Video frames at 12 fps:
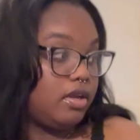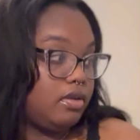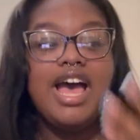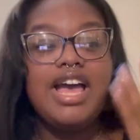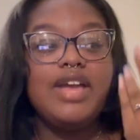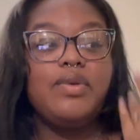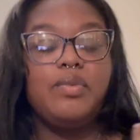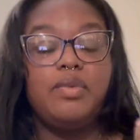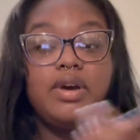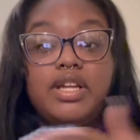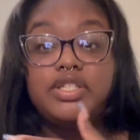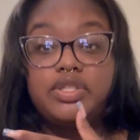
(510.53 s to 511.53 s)
I
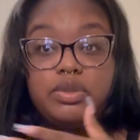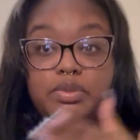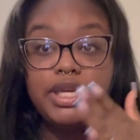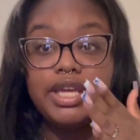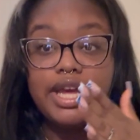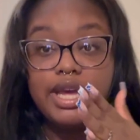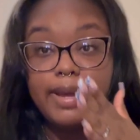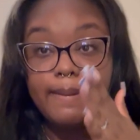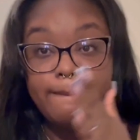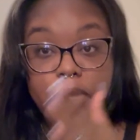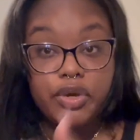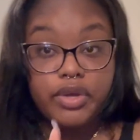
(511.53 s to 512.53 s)
want to be
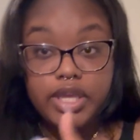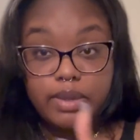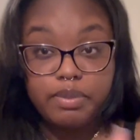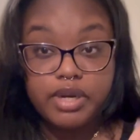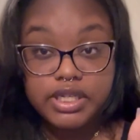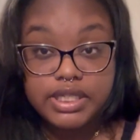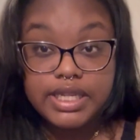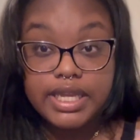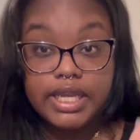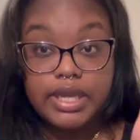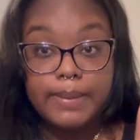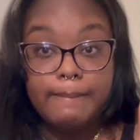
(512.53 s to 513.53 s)

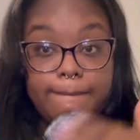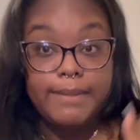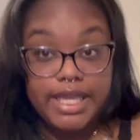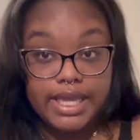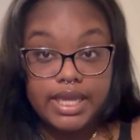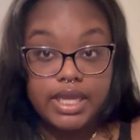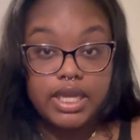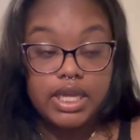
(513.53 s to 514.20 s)
1,000,000% me.